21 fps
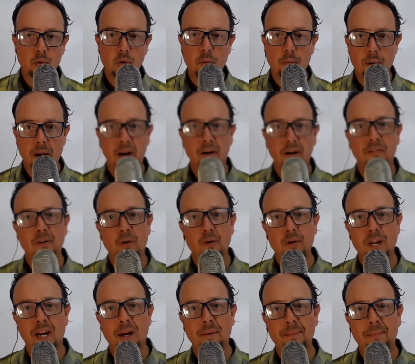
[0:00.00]
microphone
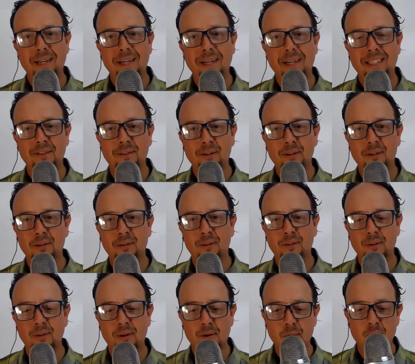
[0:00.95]
that I mentioned to you.
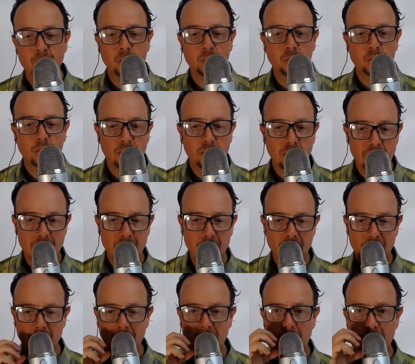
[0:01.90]
So you can hear
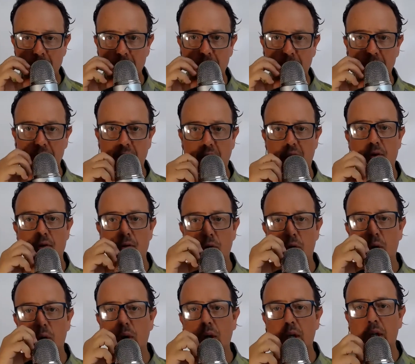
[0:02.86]
the sound
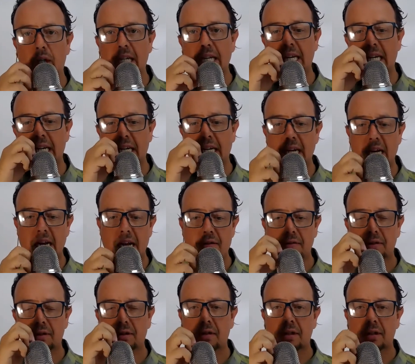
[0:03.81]
quality
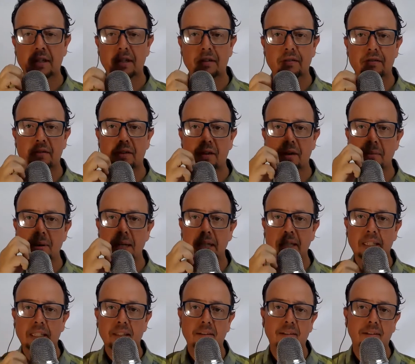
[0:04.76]
level from
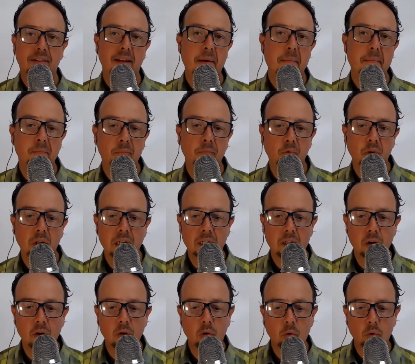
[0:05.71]
it. It's really
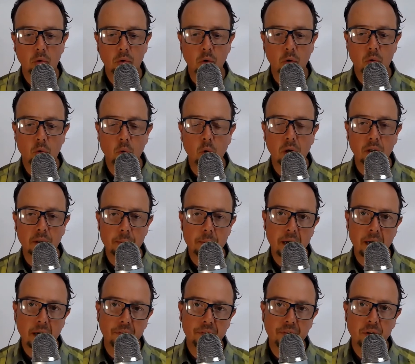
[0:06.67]
good quality
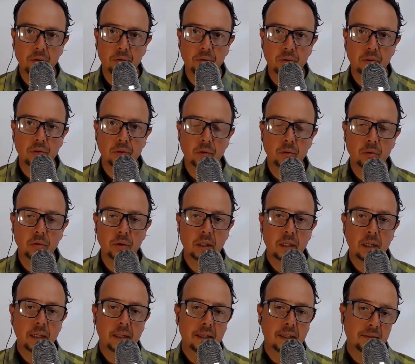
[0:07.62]
microphone. So
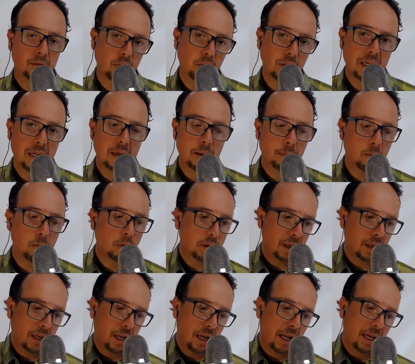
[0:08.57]
that's really important.
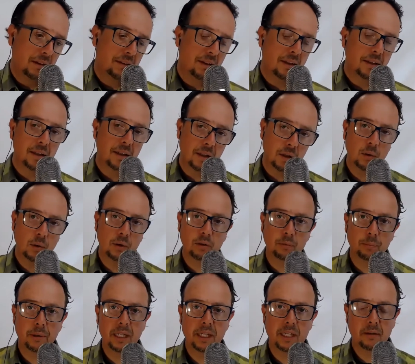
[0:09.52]
It connects into
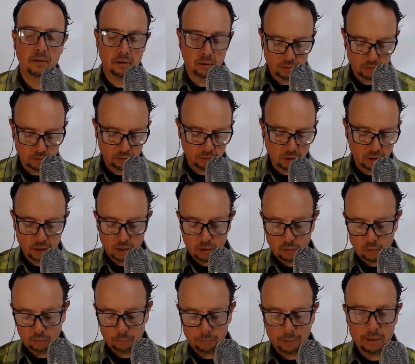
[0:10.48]
USB. So it's just got a
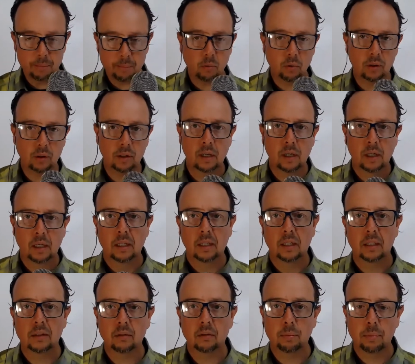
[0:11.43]
USB port
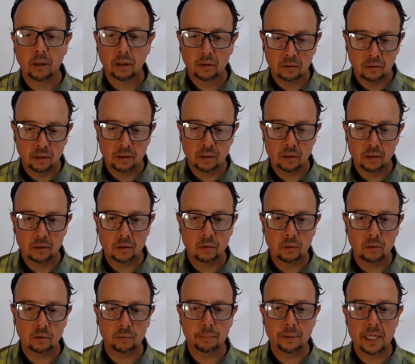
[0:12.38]
and just plugs into
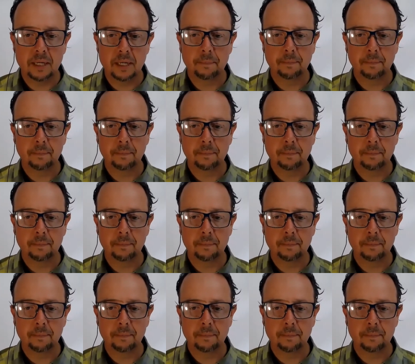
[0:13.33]
your USB.